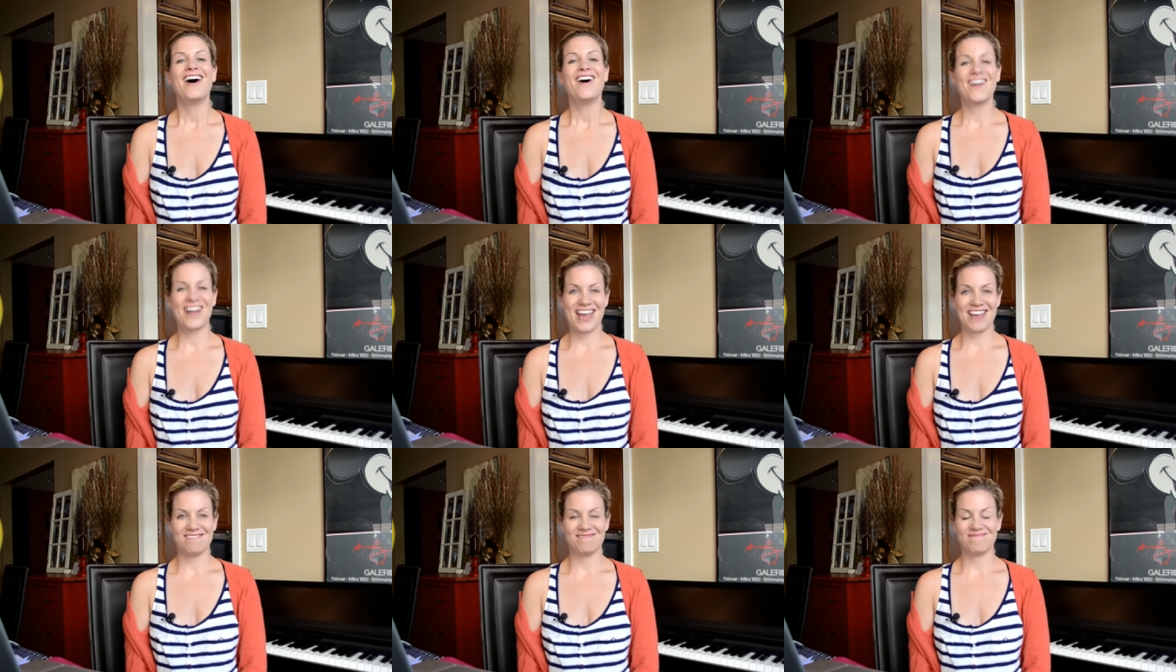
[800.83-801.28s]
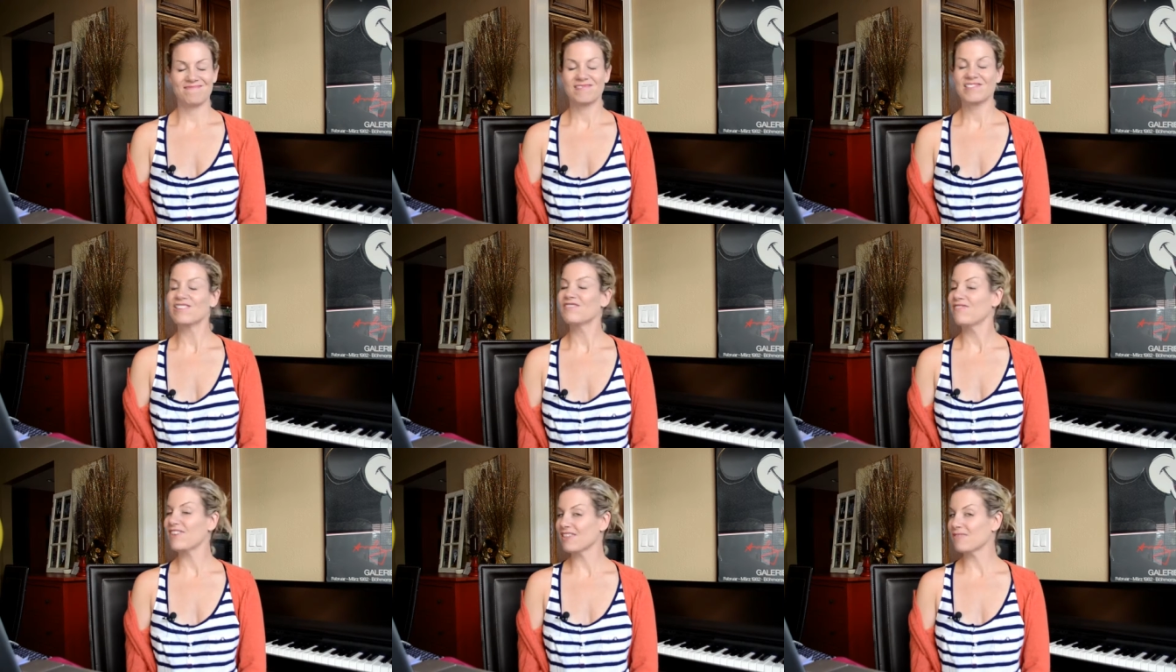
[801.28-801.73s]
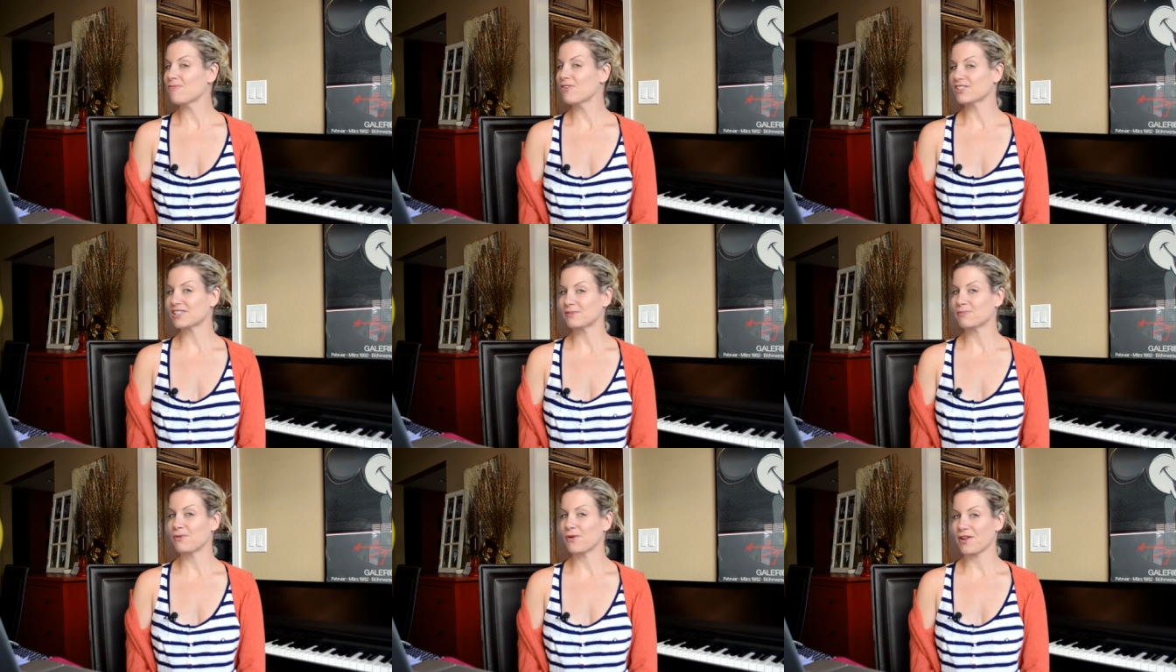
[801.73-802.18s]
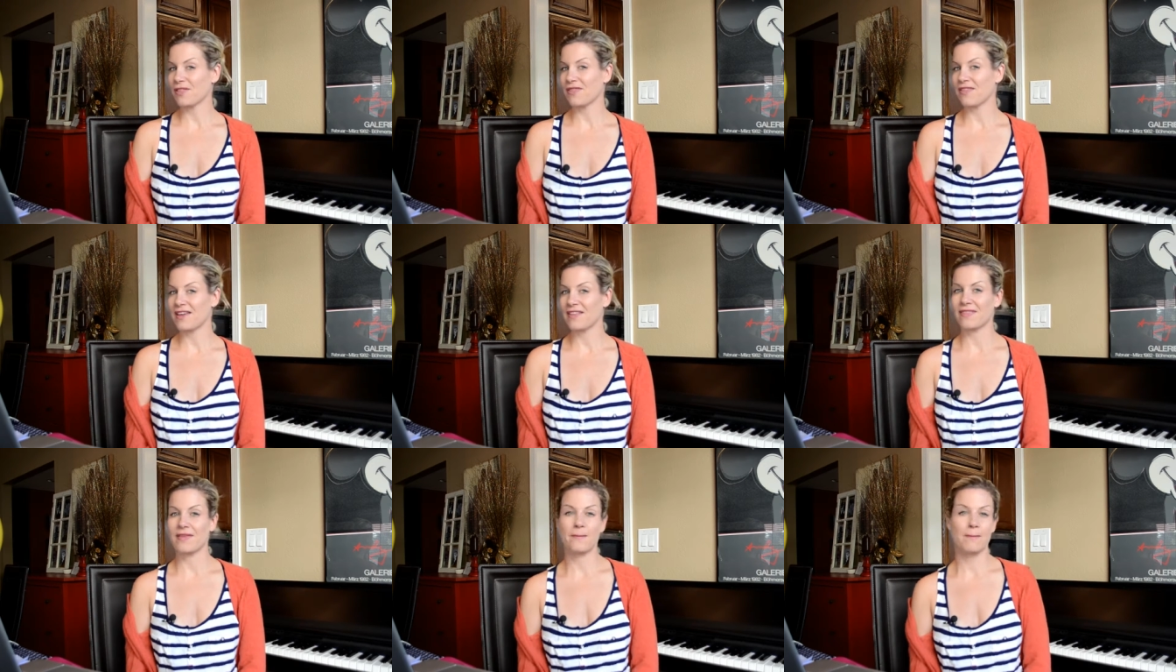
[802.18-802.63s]
Okay, the 5th most important
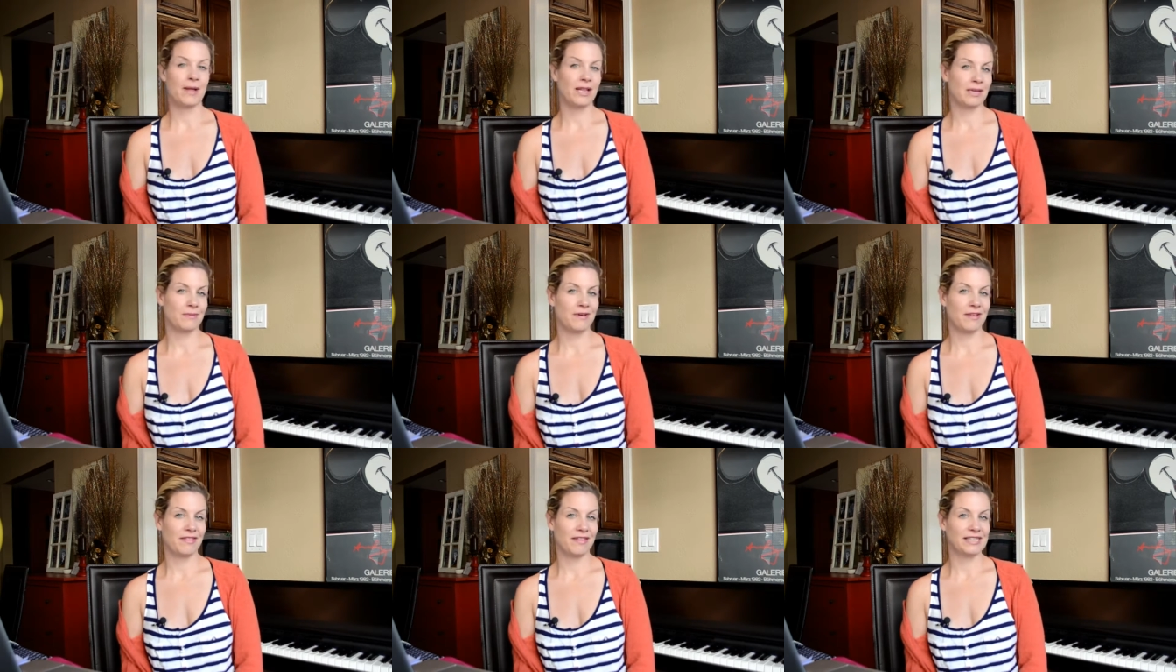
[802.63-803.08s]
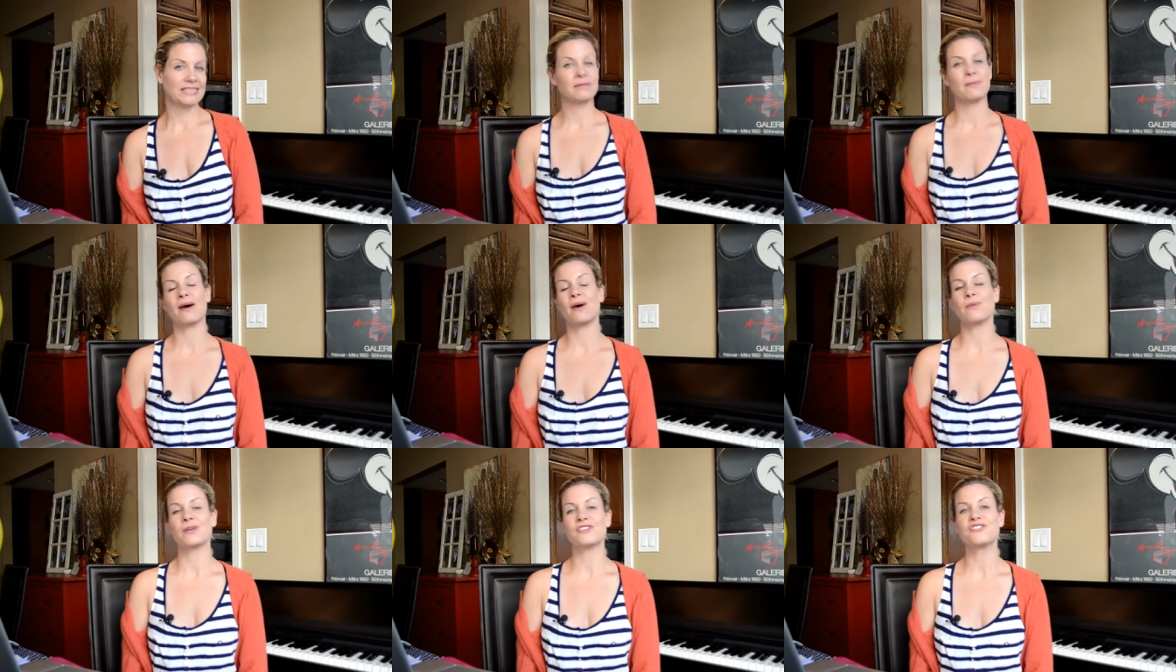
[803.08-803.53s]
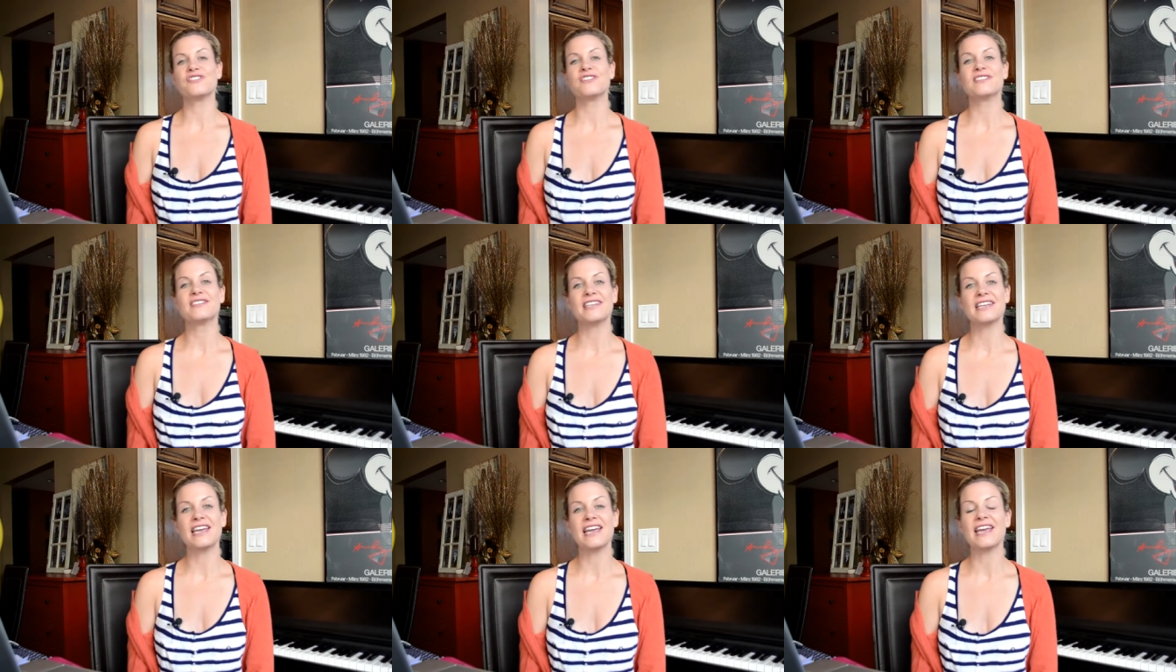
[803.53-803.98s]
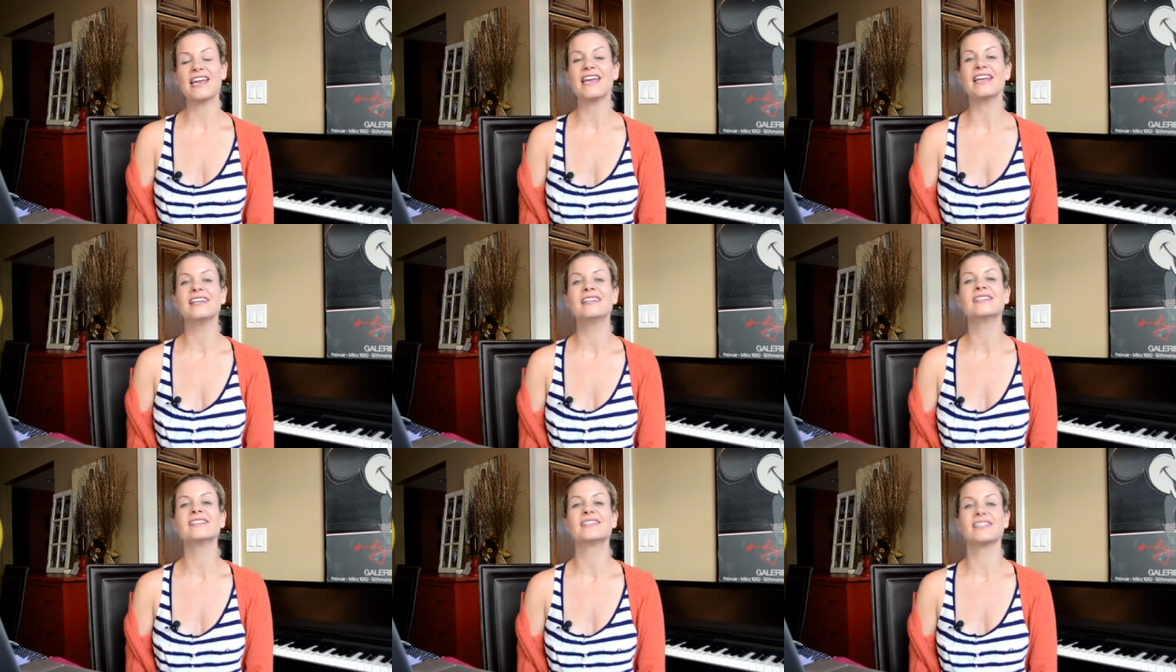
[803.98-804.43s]
thing that Molly Bell thinks about when she's singing
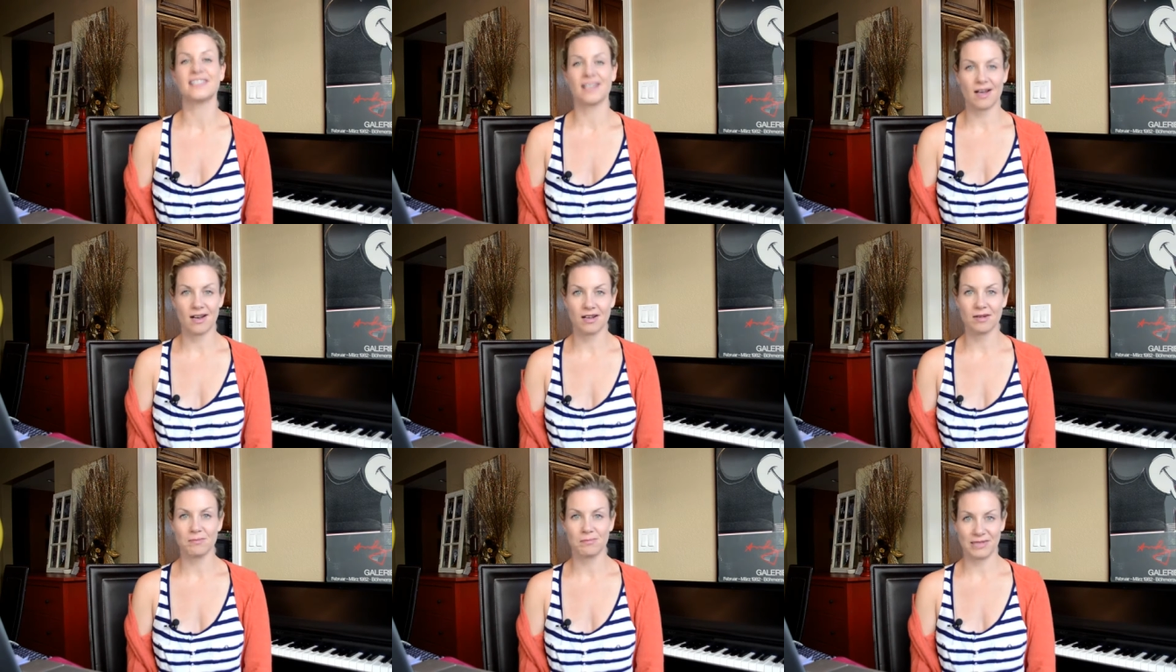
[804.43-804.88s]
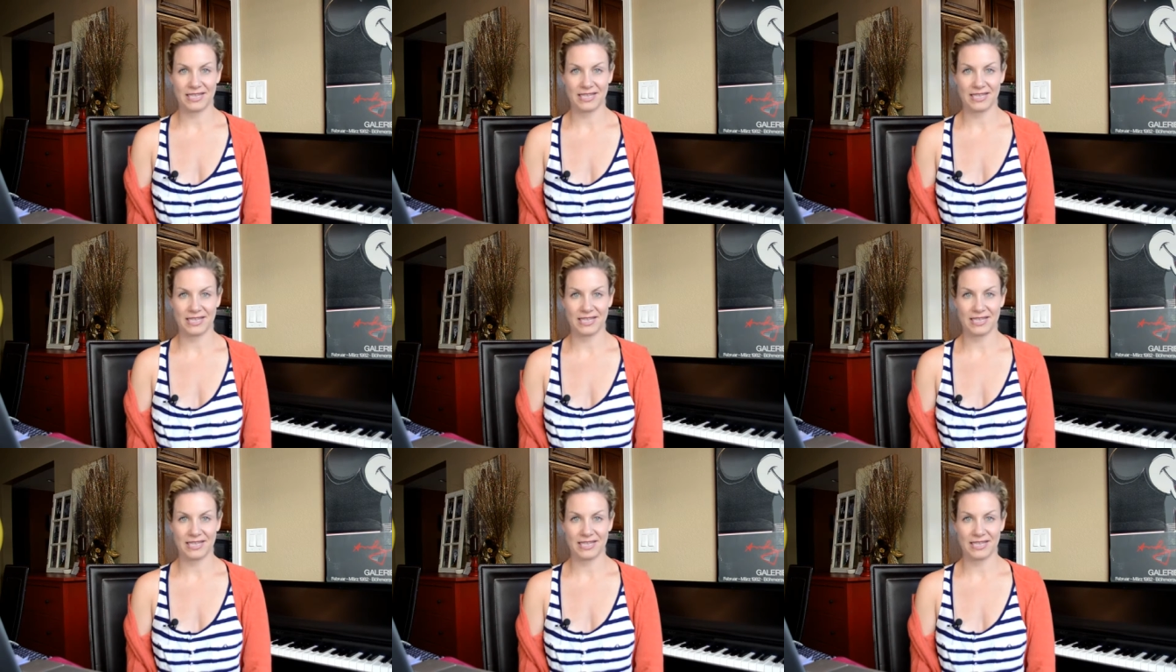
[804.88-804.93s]
is tongue